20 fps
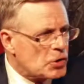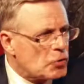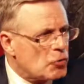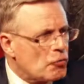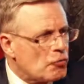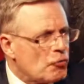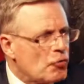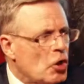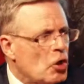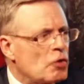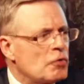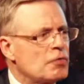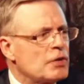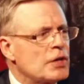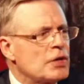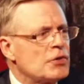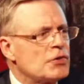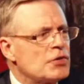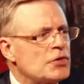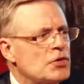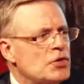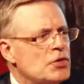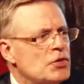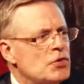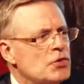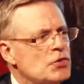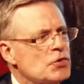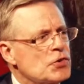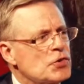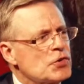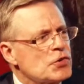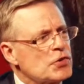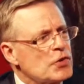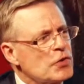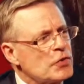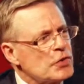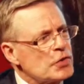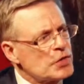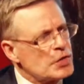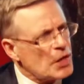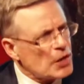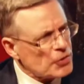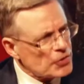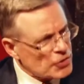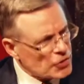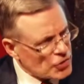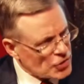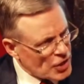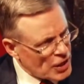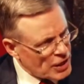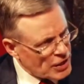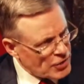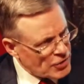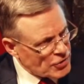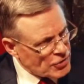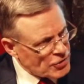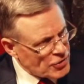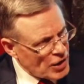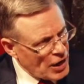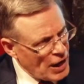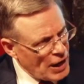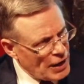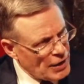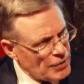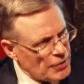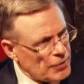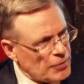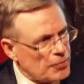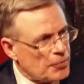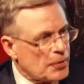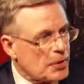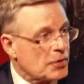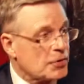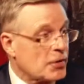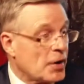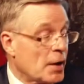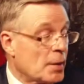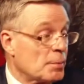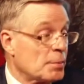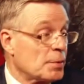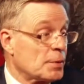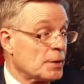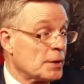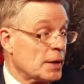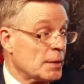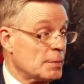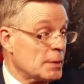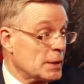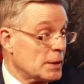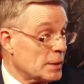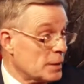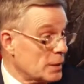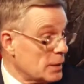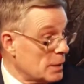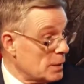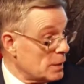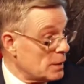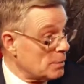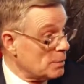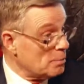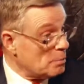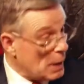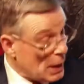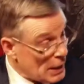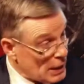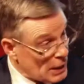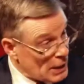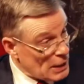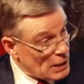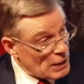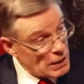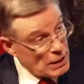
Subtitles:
evolving institution, so it does change. And for example, I mean, Meghan,